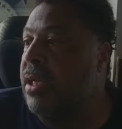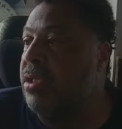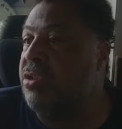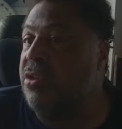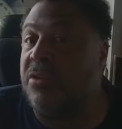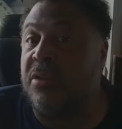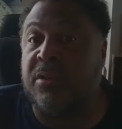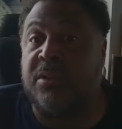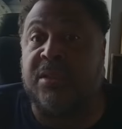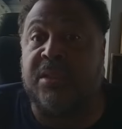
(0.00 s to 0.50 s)

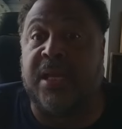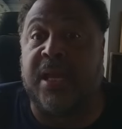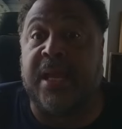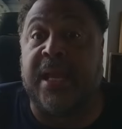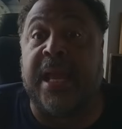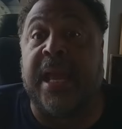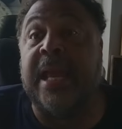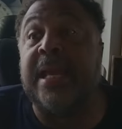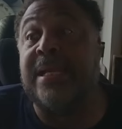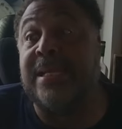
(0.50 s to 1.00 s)
you could
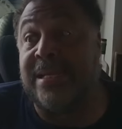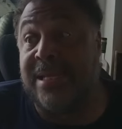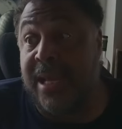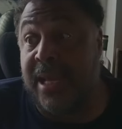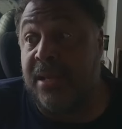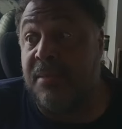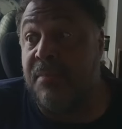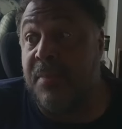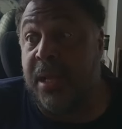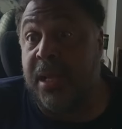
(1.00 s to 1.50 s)
say, a
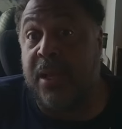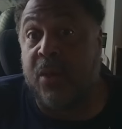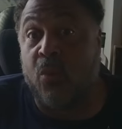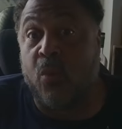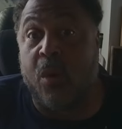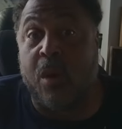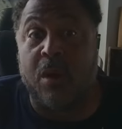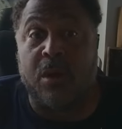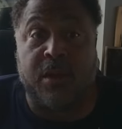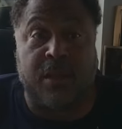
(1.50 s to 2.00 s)
dead man
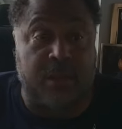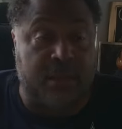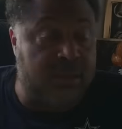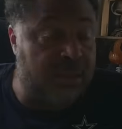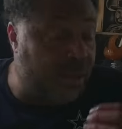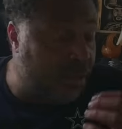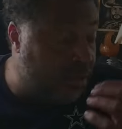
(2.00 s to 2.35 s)
walking, so to